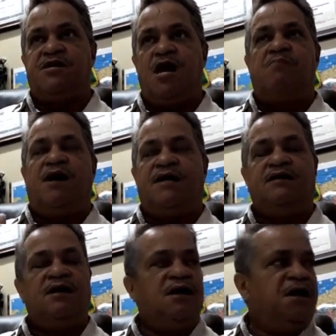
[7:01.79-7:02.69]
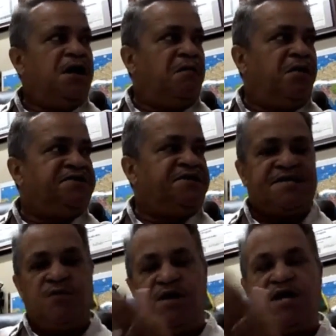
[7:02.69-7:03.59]
a young man, but he
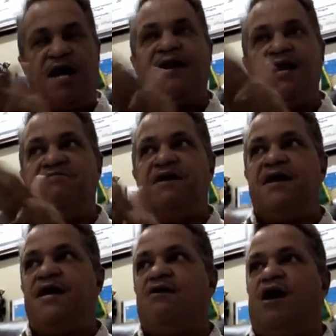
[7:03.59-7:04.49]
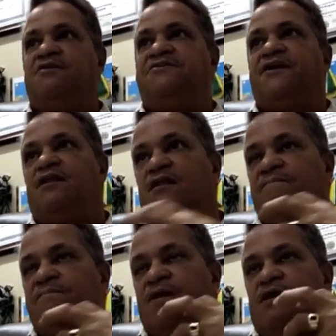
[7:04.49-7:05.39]
said, we're not leaving here until
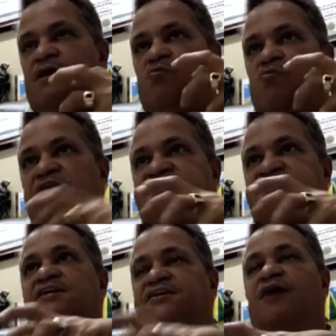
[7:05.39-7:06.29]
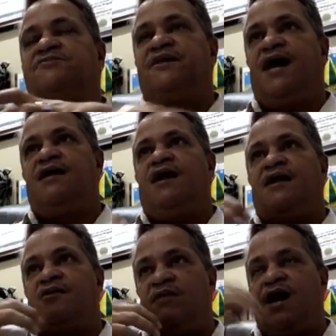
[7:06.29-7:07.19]
we sit down together and
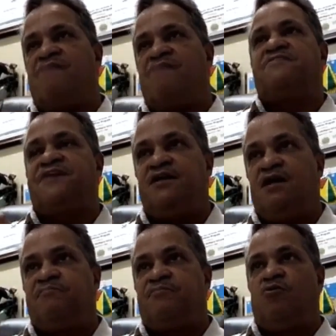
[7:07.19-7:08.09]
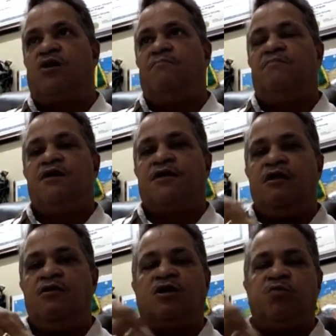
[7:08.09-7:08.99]
craft a 10-year program to
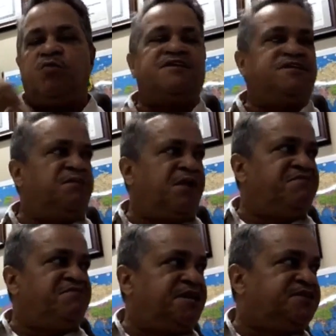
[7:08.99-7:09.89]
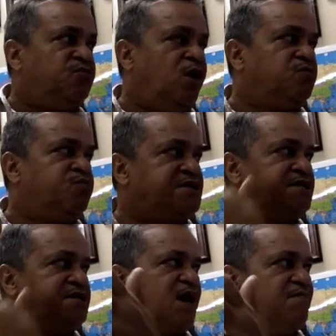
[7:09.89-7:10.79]
look at what is it the private sector want, what is it
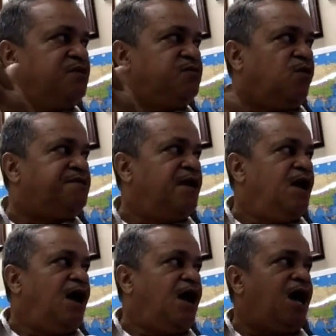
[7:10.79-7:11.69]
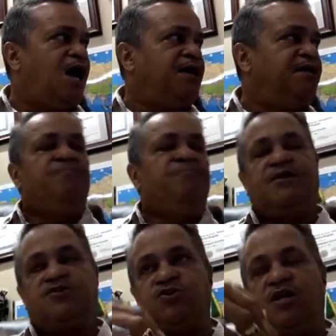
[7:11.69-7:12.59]
the government want, and
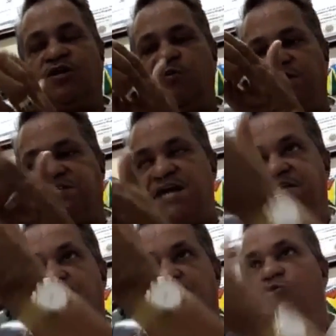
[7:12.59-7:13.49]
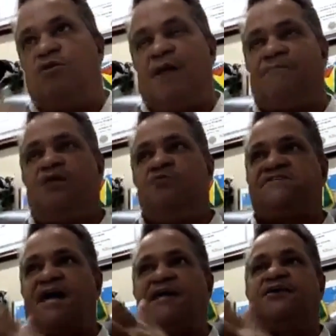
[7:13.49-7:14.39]
so that we could set a roadmap. And we
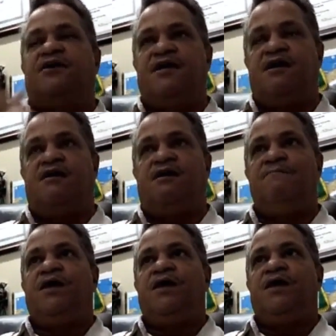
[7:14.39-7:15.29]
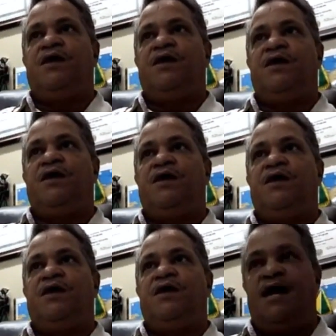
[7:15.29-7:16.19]
sat down there in
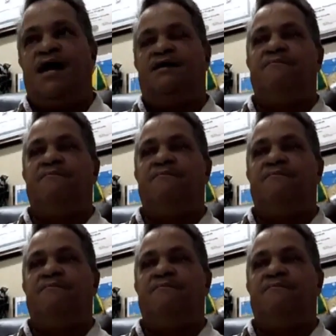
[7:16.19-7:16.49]
1999